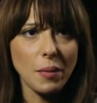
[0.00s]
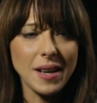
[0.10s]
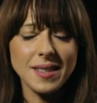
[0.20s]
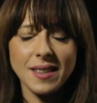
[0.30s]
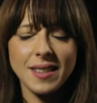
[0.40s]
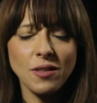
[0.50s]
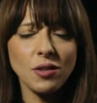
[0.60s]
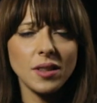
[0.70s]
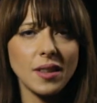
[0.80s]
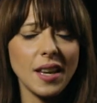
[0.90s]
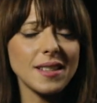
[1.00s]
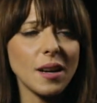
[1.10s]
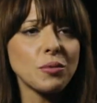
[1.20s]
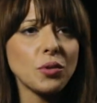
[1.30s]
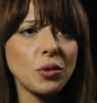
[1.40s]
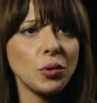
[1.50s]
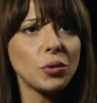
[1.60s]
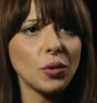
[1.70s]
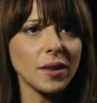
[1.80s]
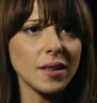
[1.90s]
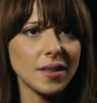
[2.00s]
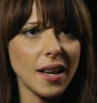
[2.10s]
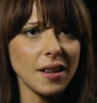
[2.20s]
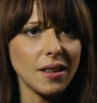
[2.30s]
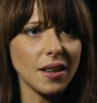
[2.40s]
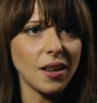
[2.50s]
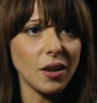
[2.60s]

but it's at the end of the day, it's up to you to understand